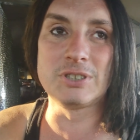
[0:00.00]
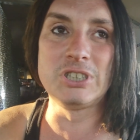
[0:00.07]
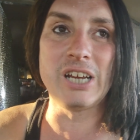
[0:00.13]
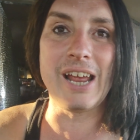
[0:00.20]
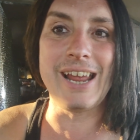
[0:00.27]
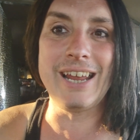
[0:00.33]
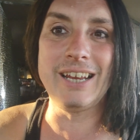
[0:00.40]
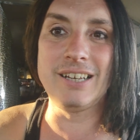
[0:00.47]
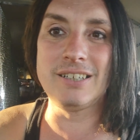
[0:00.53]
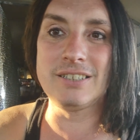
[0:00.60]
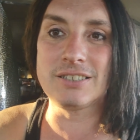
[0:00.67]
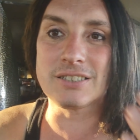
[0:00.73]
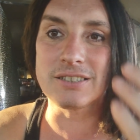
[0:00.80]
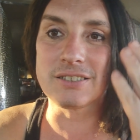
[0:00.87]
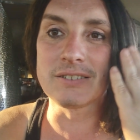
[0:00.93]

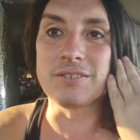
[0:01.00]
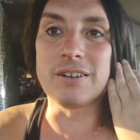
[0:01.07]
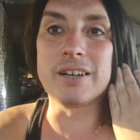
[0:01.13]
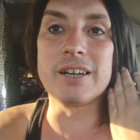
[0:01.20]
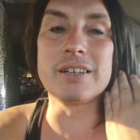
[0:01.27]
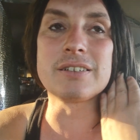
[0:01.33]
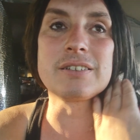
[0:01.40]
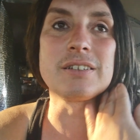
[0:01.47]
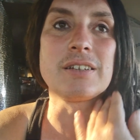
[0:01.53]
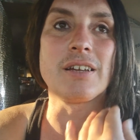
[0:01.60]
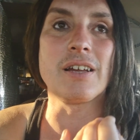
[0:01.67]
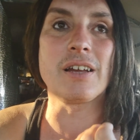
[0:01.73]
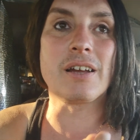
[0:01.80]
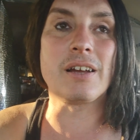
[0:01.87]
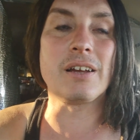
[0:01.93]
change, right?
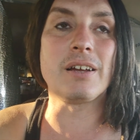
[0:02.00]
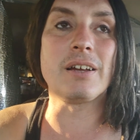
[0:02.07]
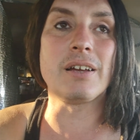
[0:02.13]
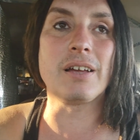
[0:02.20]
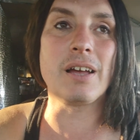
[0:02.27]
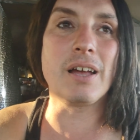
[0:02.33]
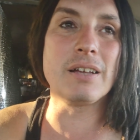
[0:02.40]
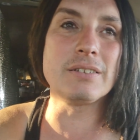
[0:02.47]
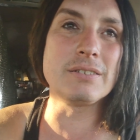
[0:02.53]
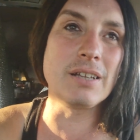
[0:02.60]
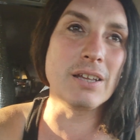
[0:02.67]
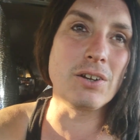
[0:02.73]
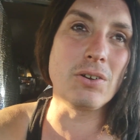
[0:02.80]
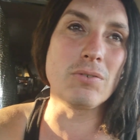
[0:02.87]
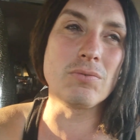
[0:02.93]
Uh,
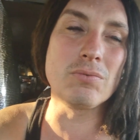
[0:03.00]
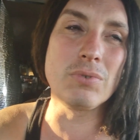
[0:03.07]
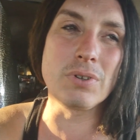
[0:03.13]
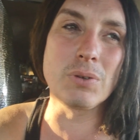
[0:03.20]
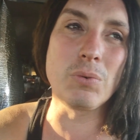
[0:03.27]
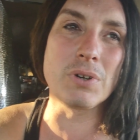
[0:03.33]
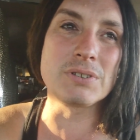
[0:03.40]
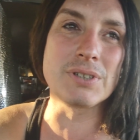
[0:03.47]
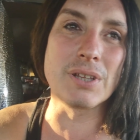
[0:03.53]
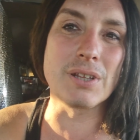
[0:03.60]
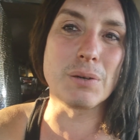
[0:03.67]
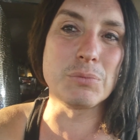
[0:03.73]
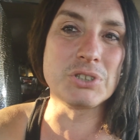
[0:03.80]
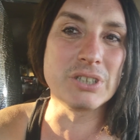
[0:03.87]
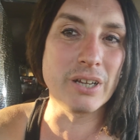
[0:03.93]
I don't really want to say
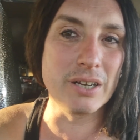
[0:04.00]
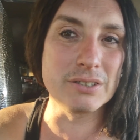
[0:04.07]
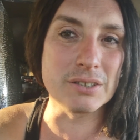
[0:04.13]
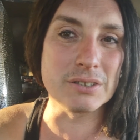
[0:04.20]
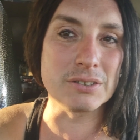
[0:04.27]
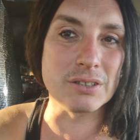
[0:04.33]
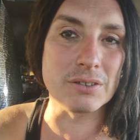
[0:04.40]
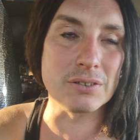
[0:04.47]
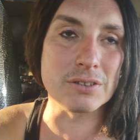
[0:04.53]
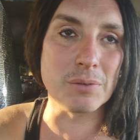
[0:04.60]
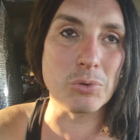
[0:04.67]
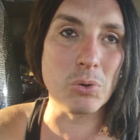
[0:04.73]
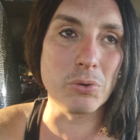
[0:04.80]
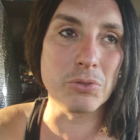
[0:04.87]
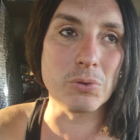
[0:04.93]
that I'm changing genders.
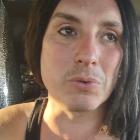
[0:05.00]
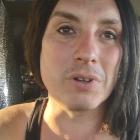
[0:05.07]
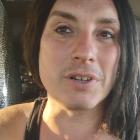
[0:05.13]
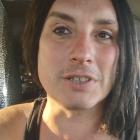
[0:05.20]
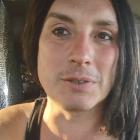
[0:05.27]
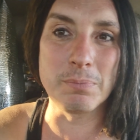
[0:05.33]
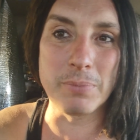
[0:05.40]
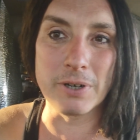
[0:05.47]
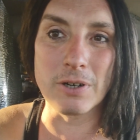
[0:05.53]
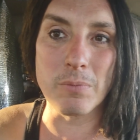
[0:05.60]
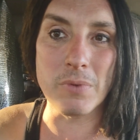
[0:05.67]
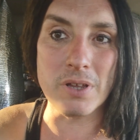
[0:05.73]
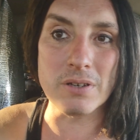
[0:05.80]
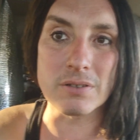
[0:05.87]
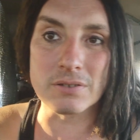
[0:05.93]
I'm going through an
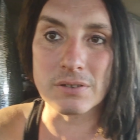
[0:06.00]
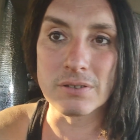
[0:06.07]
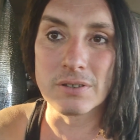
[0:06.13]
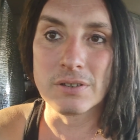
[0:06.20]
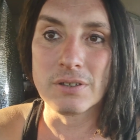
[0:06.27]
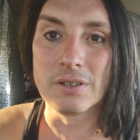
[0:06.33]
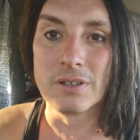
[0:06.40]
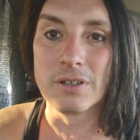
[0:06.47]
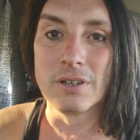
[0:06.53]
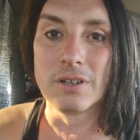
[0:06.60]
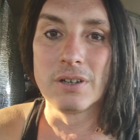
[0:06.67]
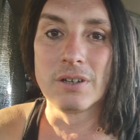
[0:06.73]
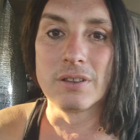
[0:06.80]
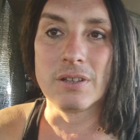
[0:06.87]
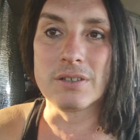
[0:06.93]
experiment.
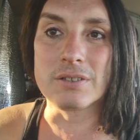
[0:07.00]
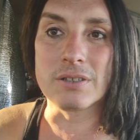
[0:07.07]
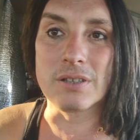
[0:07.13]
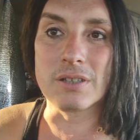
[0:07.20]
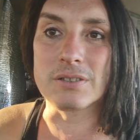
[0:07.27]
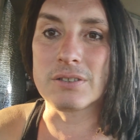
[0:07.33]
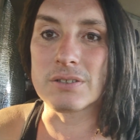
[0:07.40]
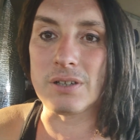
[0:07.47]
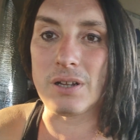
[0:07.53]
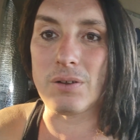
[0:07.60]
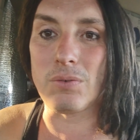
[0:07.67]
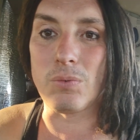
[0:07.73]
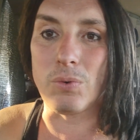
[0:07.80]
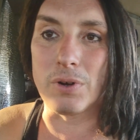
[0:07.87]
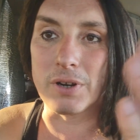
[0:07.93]
This is, this is
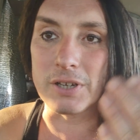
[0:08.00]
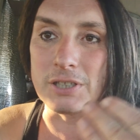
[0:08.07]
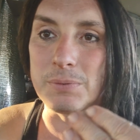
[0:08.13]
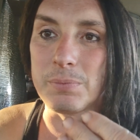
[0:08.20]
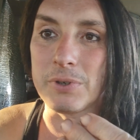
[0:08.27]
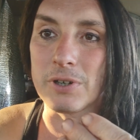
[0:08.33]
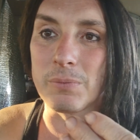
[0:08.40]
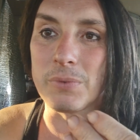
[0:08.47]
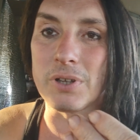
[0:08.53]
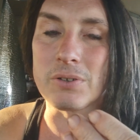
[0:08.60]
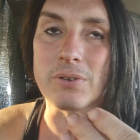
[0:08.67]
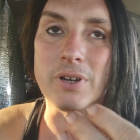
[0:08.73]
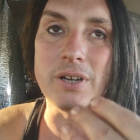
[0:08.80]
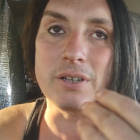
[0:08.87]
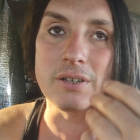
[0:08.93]
all one
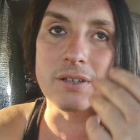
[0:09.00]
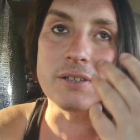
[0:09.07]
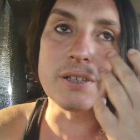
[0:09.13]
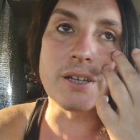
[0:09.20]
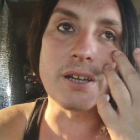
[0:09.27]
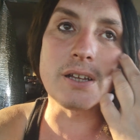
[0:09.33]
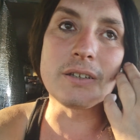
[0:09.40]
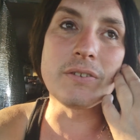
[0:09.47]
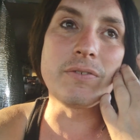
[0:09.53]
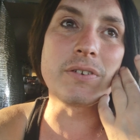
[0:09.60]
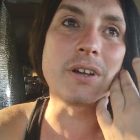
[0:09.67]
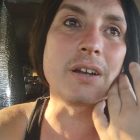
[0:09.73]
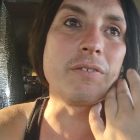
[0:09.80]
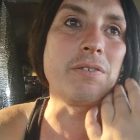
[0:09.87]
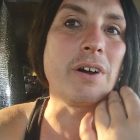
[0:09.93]
experiment, right? Uh, to
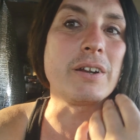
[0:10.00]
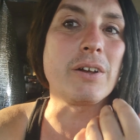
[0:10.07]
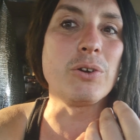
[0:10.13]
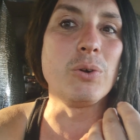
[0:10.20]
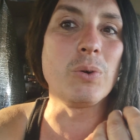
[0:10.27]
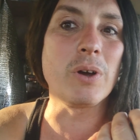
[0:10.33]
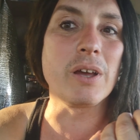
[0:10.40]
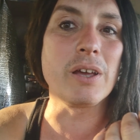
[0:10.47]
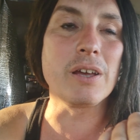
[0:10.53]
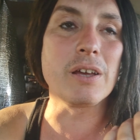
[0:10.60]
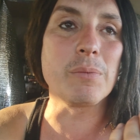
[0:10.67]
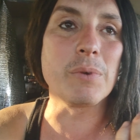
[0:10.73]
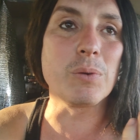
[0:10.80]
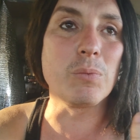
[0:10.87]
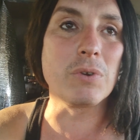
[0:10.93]
kind of find out who I
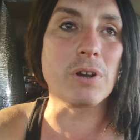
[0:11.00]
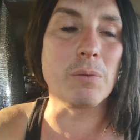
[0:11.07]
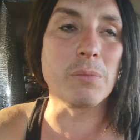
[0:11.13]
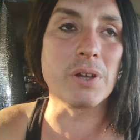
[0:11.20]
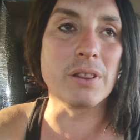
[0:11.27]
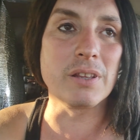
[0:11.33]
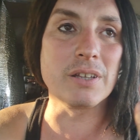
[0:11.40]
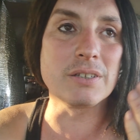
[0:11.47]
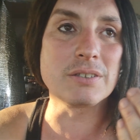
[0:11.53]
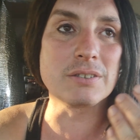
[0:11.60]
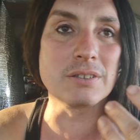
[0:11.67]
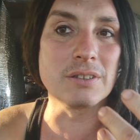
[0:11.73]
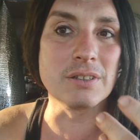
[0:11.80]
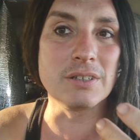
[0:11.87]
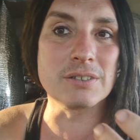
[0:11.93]
am. And when I'm in
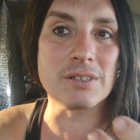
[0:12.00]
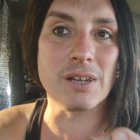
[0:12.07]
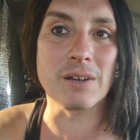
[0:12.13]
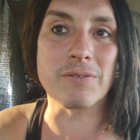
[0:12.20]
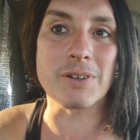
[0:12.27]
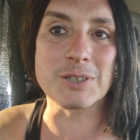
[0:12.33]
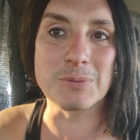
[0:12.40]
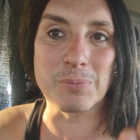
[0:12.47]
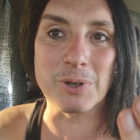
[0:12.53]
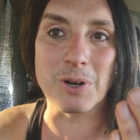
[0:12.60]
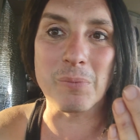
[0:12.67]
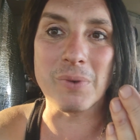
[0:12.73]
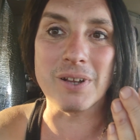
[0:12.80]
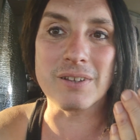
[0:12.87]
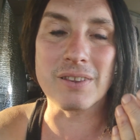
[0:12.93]
this this kind of
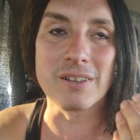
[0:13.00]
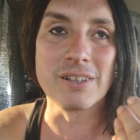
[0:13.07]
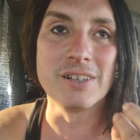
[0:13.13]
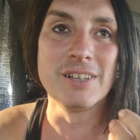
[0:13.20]
experiment,